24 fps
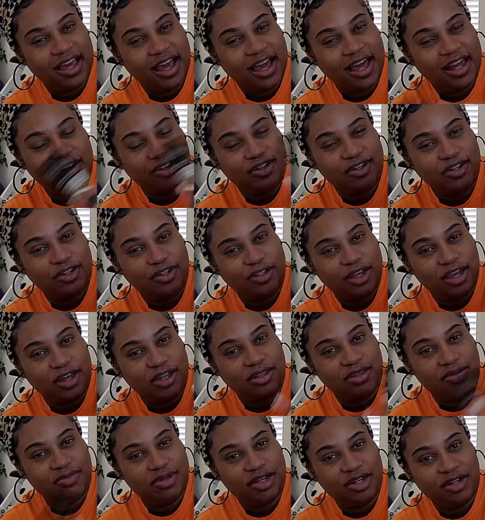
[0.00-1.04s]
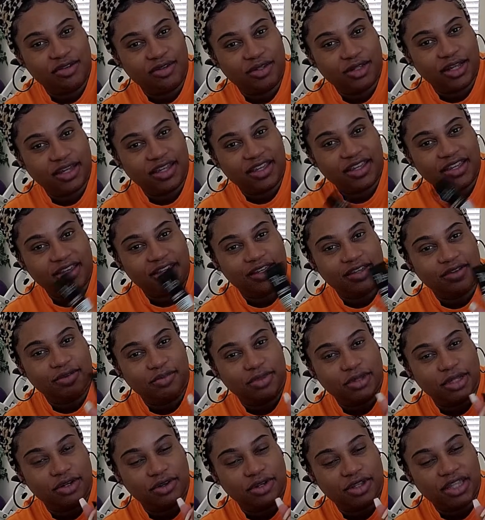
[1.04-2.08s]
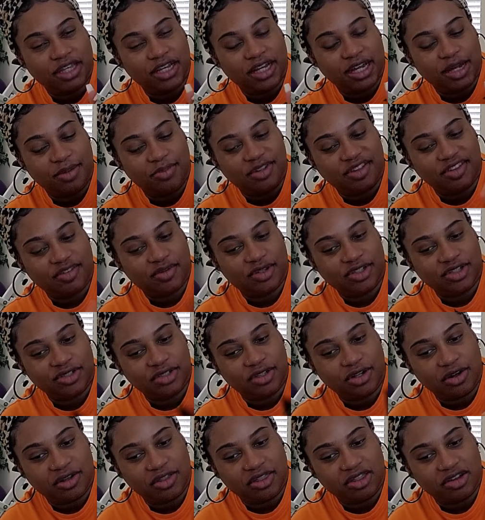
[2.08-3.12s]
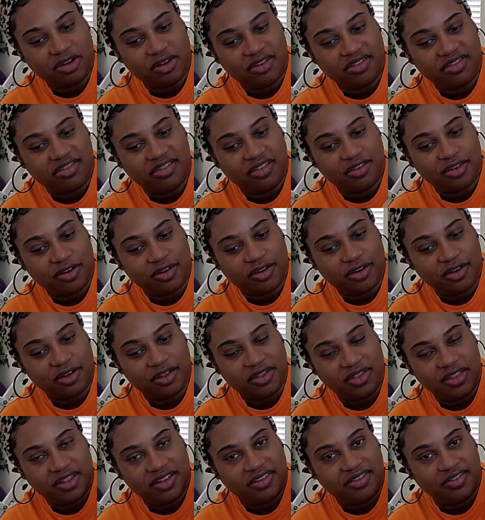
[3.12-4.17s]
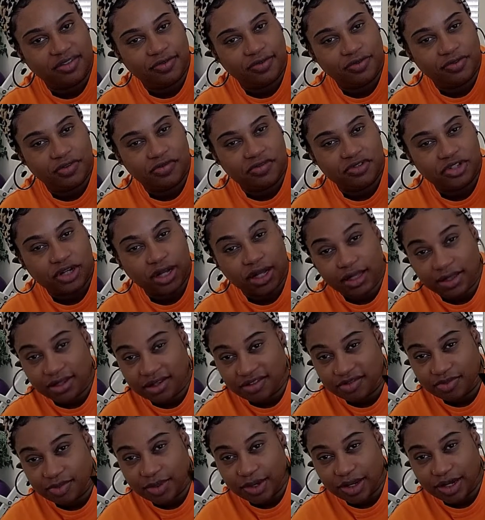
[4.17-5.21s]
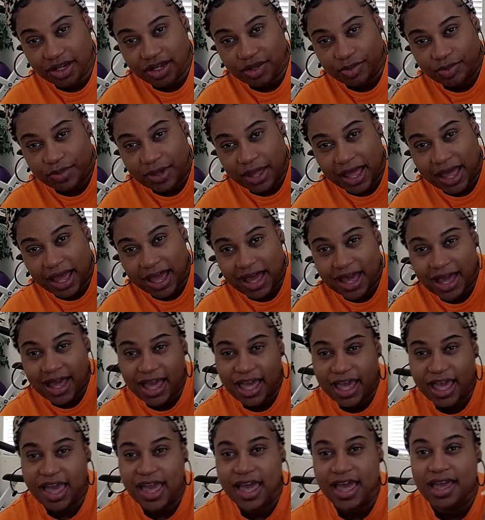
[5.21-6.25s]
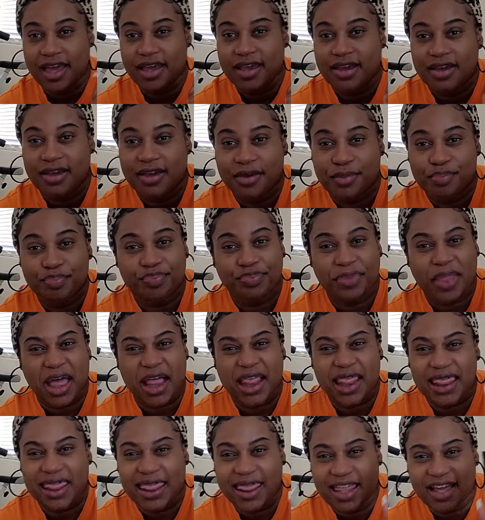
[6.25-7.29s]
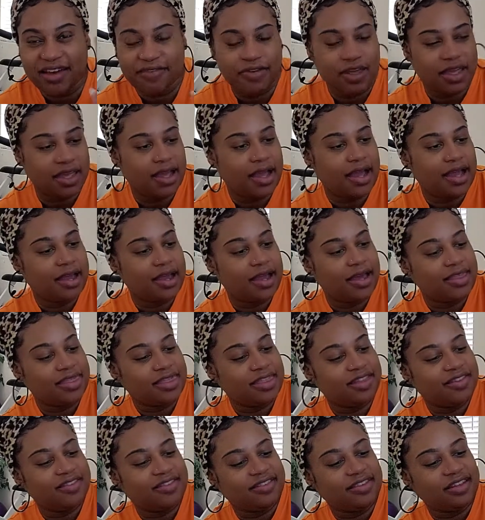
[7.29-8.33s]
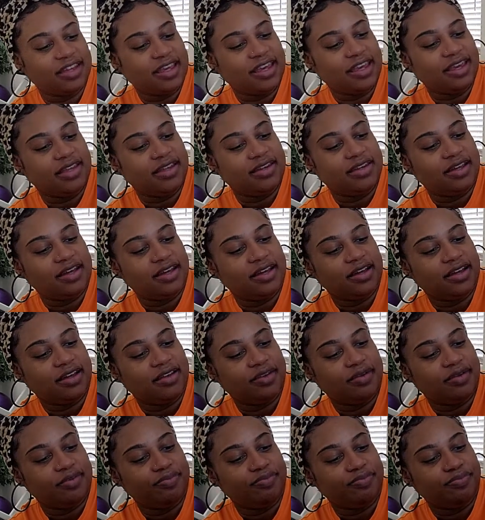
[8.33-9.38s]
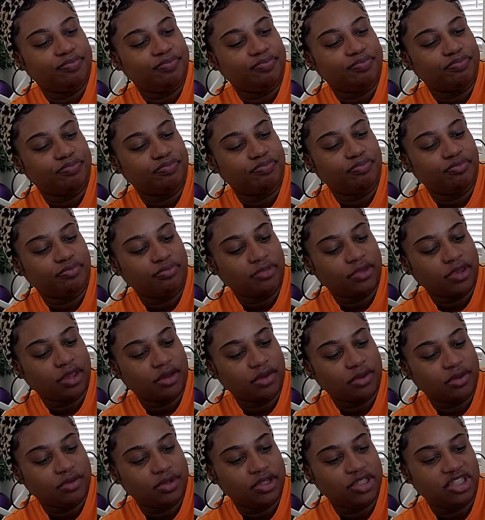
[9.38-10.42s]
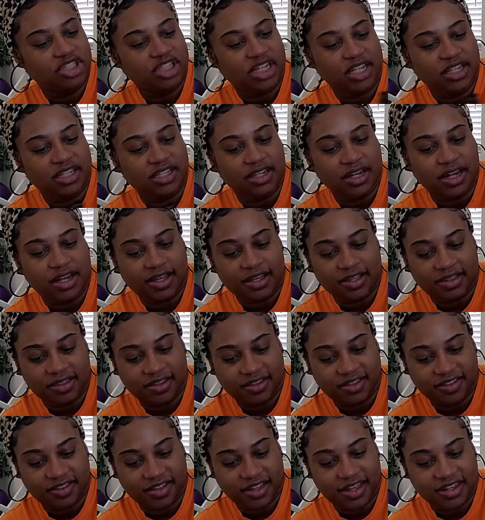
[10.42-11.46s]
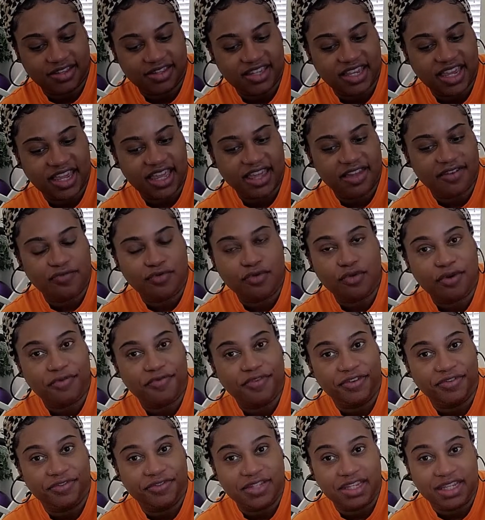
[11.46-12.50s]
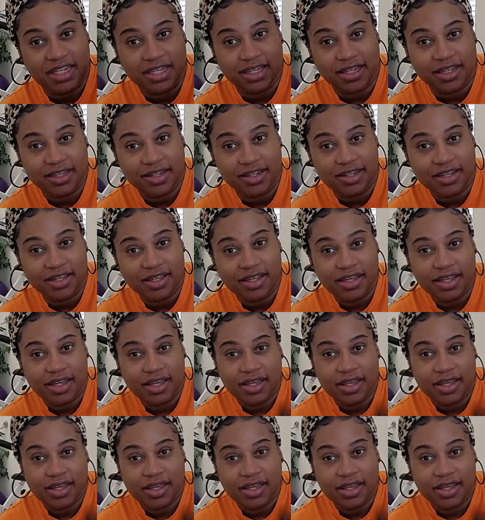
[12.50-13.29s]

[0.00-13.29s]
I don't know. Y'all let me know, like, below in the comments what y'all thoughts are on this, if you tried this product. But I love it. I got this in, um, what shade did I get this in? Tan four fifty N.